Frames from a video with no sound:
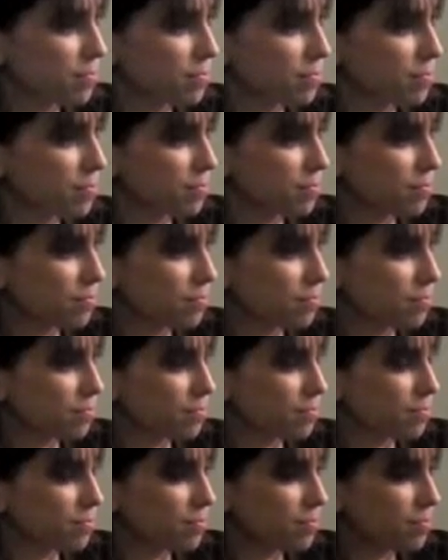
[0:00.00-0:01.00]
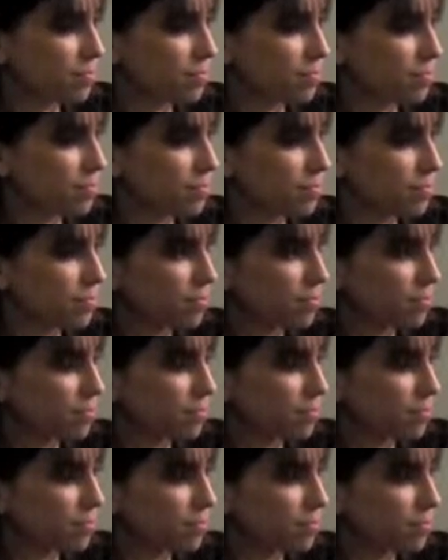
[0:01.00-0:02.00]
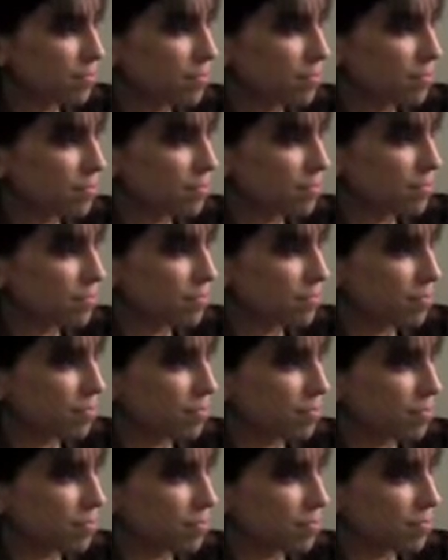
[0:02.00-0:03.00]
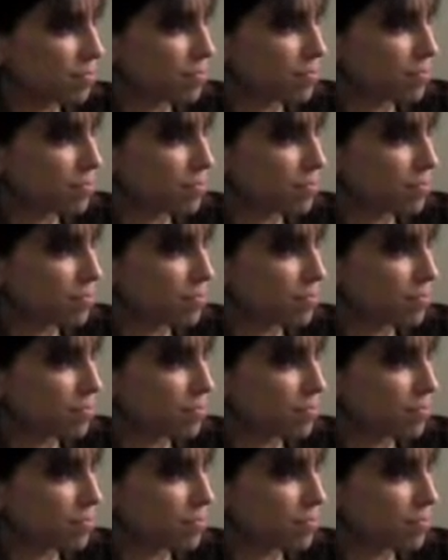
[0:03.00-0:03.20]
No words are spoken by the person on screen.